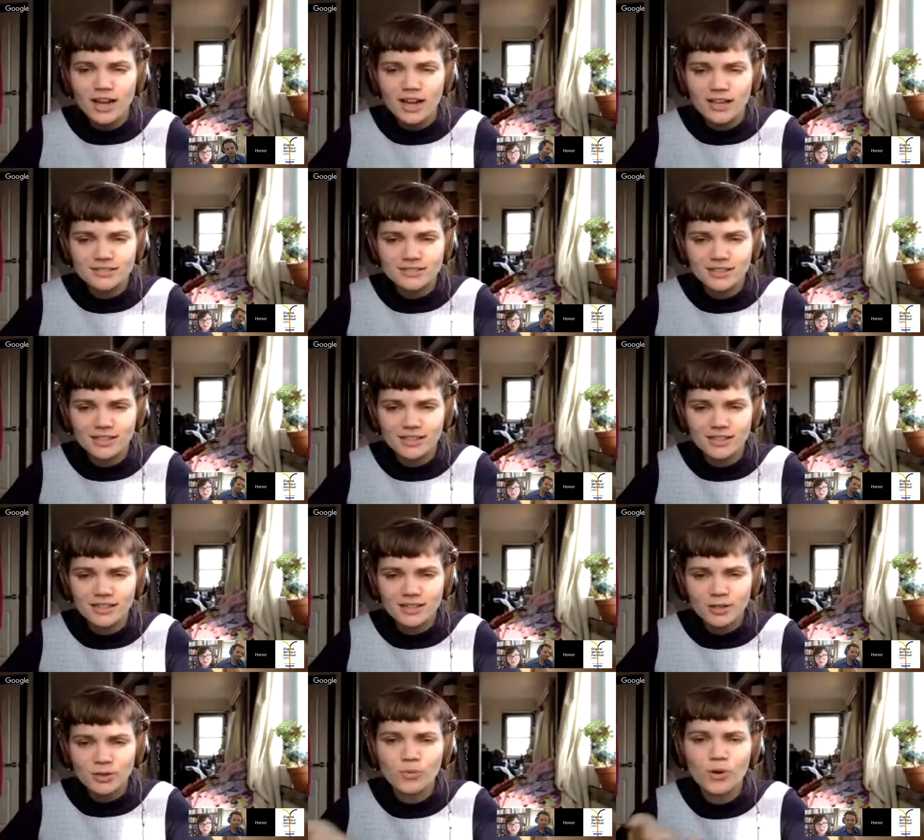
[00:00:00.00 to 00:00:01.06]

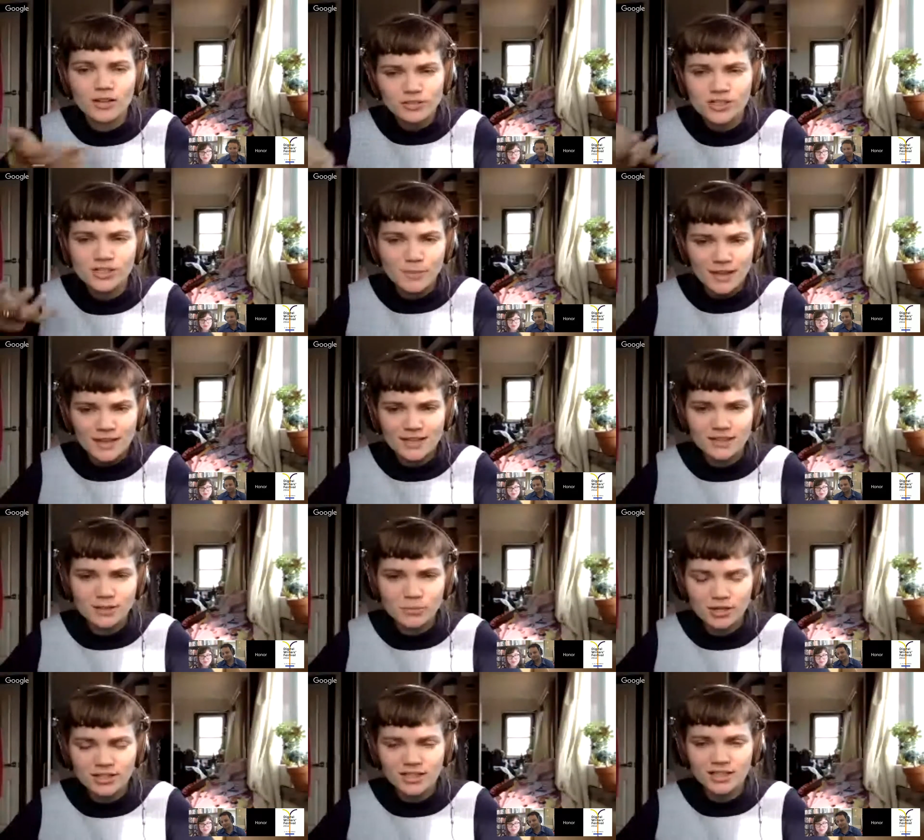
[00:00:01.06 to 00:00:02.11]
podcasting while she's
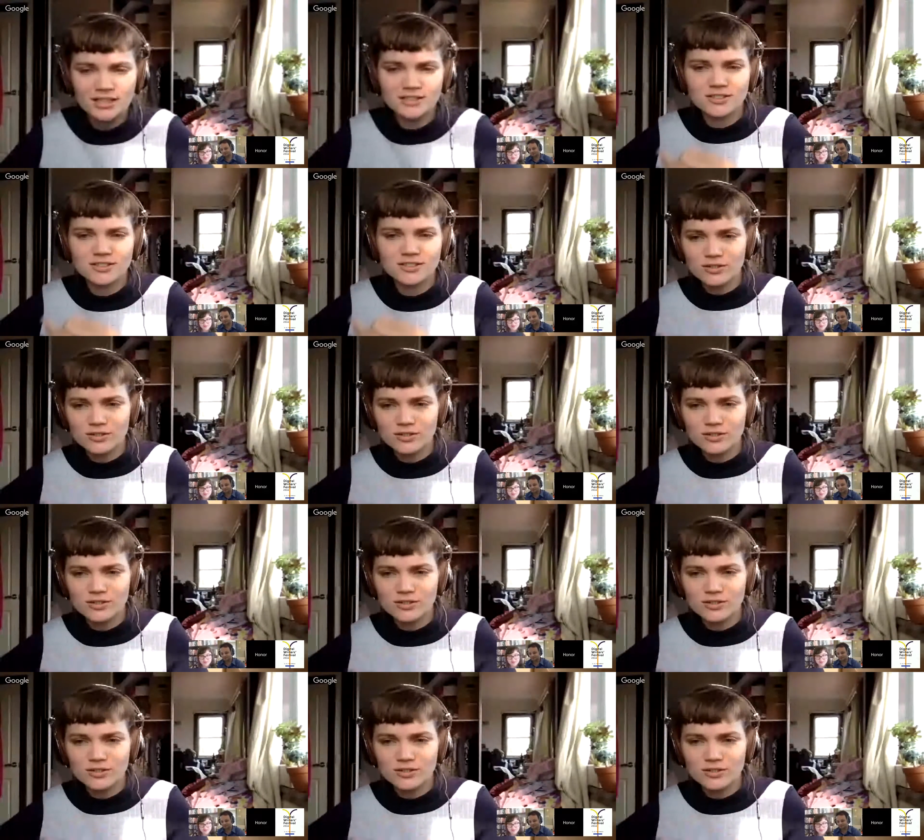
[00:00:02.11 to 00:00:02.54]
making the podcast.